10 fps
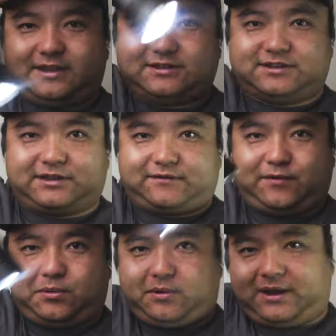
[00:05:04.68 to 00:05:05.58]
It doesn't look
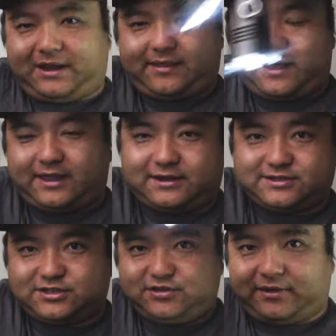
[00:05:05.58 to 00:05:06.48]
forward like that. It
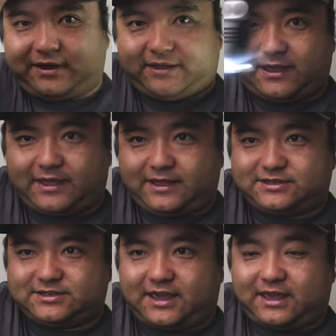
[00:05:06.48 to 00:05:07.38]
doesn't do any of that. It
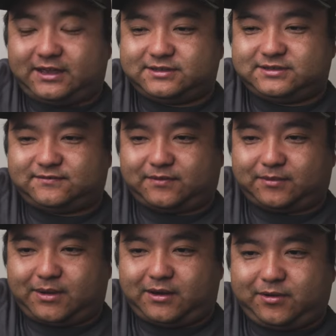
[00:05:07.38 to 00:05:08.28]
just hangs from
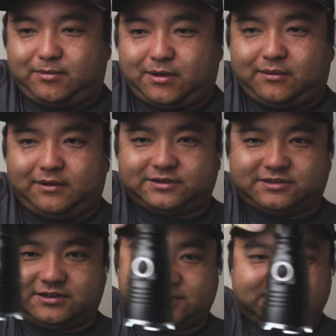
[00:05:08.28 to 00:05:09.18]
the bottom of your boat and
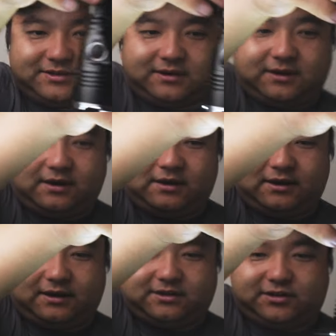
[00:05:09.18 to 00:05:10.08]
just does this.
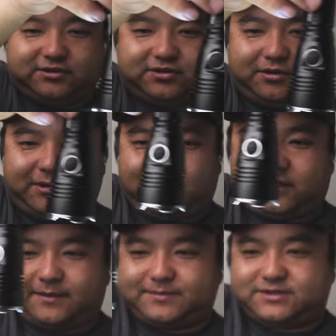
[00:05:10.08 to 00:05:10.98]
It tells you the
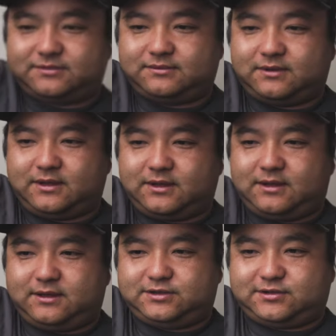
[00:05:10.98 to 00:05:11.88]
water depths.
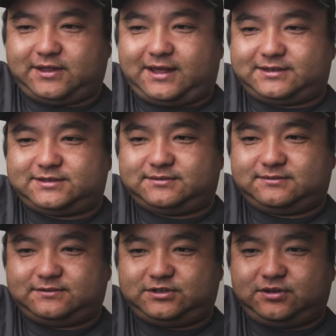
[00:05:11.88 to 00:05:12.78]
So that's
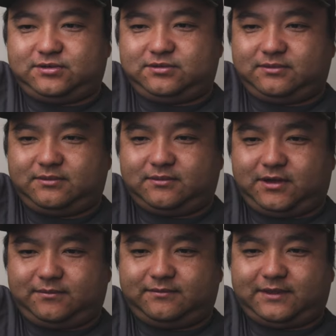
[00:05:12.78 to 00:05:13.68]
two.
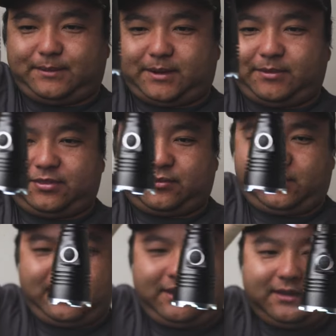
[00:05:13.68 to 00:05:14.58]
Oh, that might be
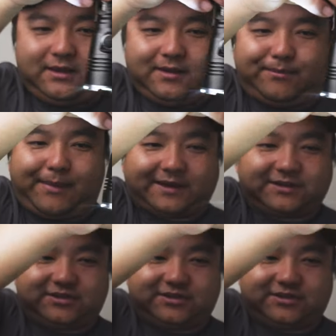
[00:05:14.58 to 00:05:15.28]
three. Back